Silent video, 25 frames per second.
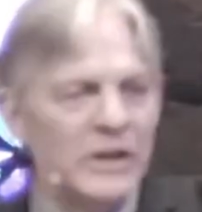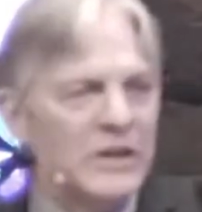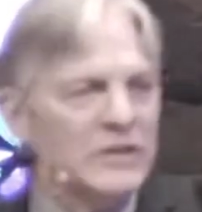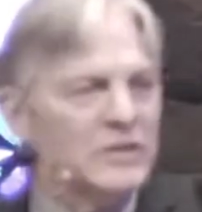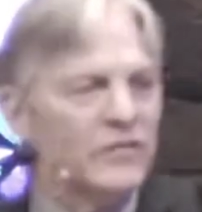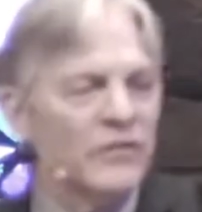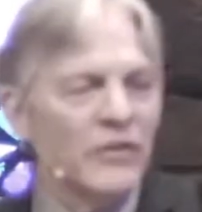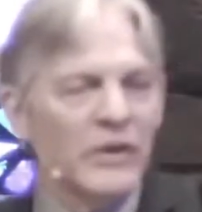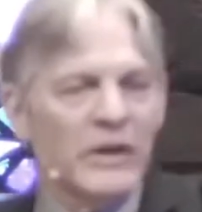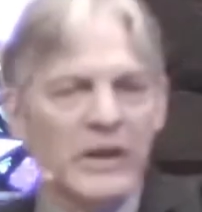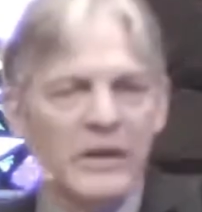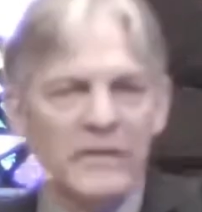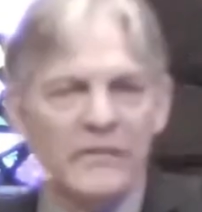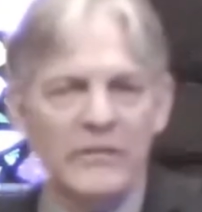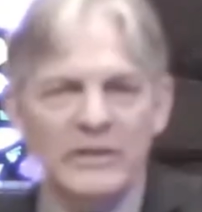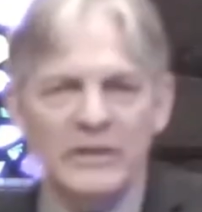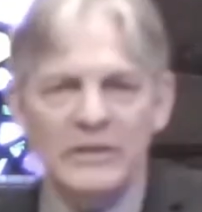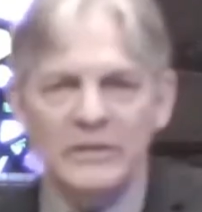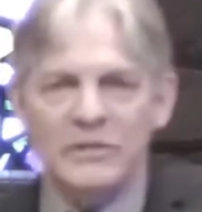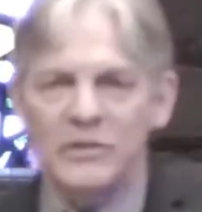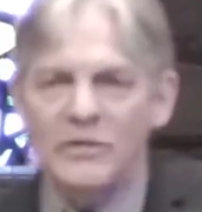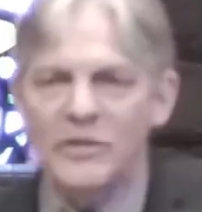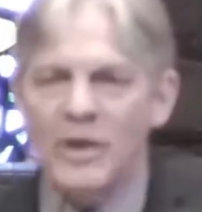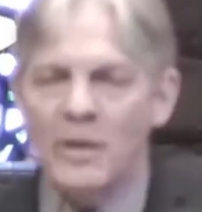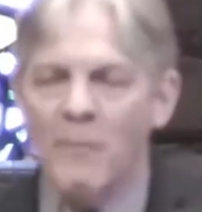He's
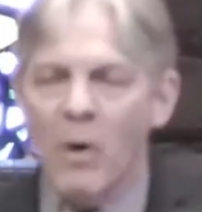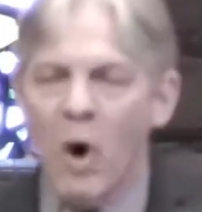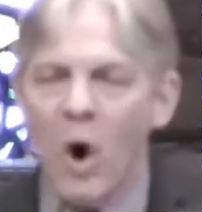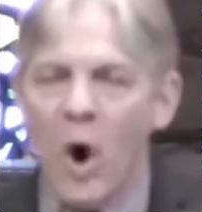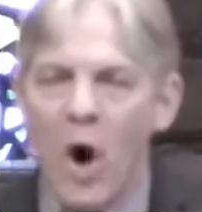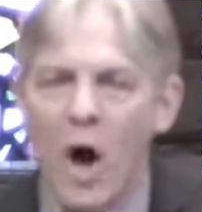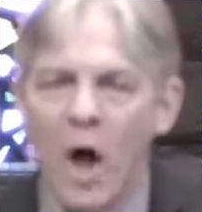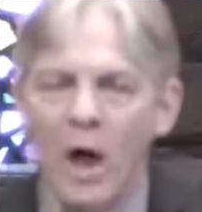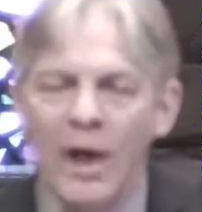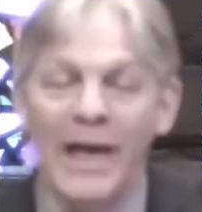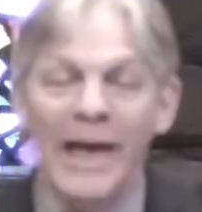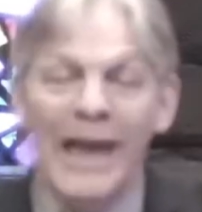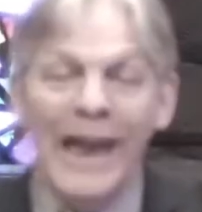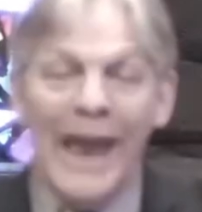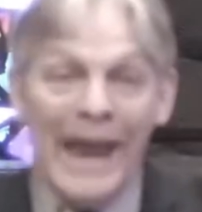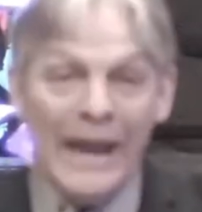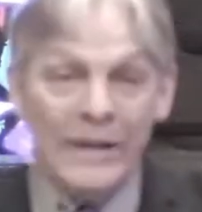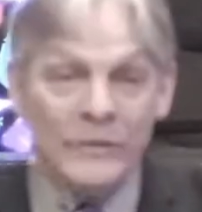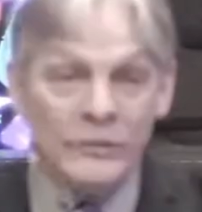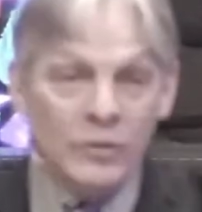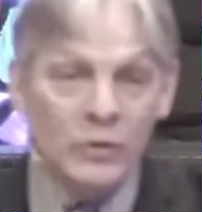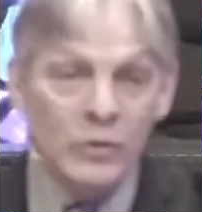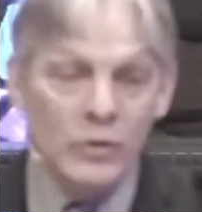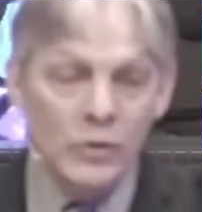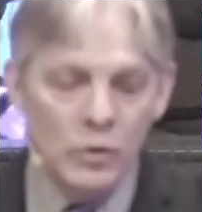forgiven it to them all
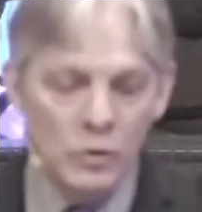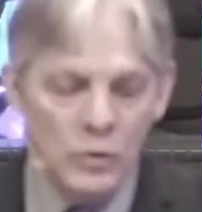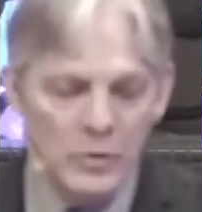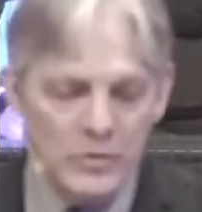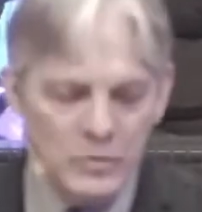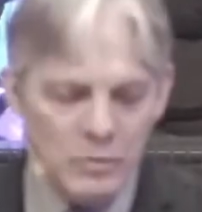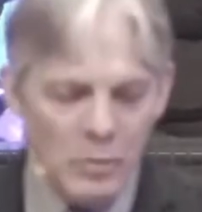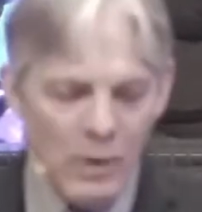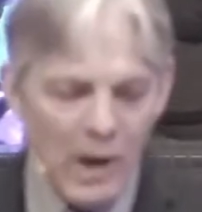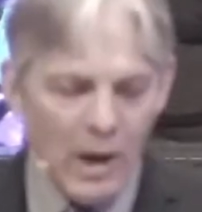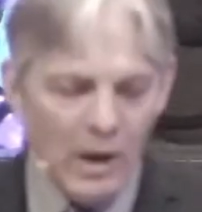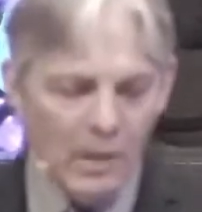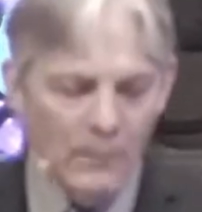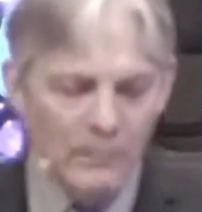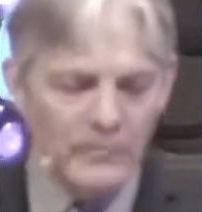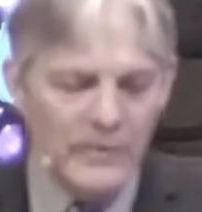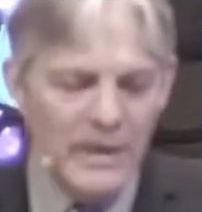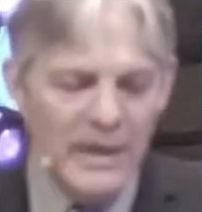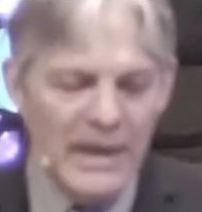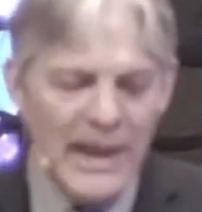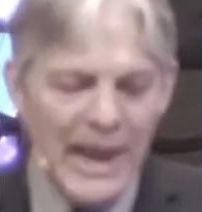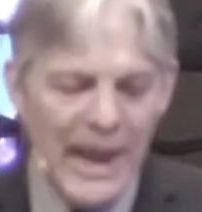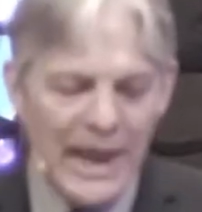and to you as well.